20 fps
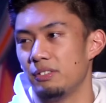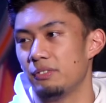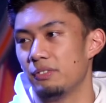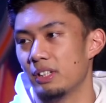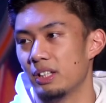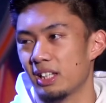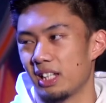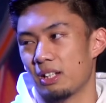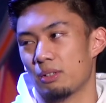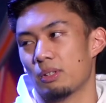
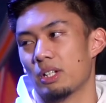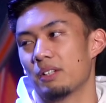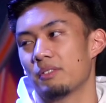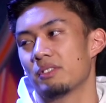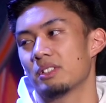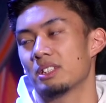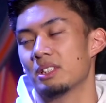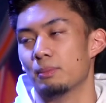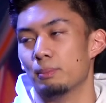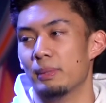fit, like
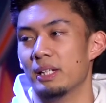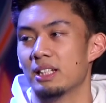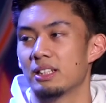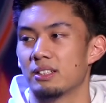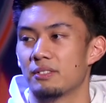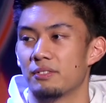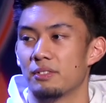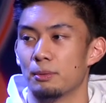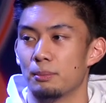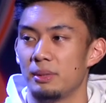whatever's the
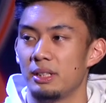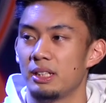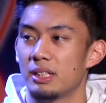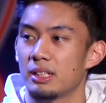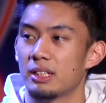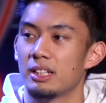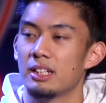best for me.